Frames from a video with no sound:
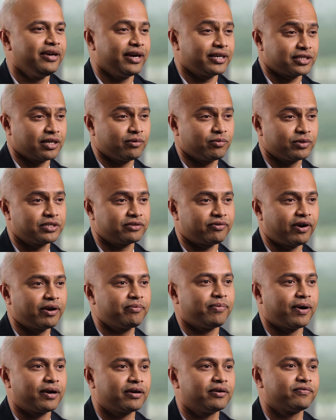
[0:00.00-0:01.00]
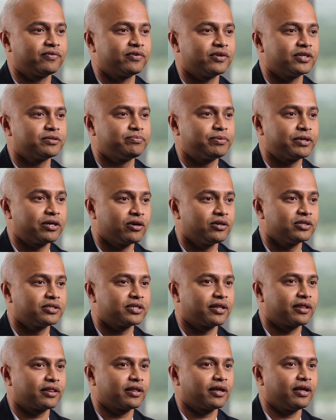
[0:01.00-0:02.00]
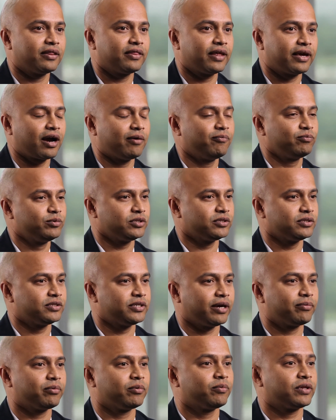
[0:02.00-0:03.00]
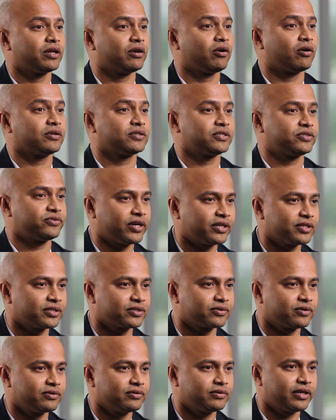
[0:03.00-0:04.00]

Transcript: EXL was the right partner for us because they come to the table with a lot of strengths.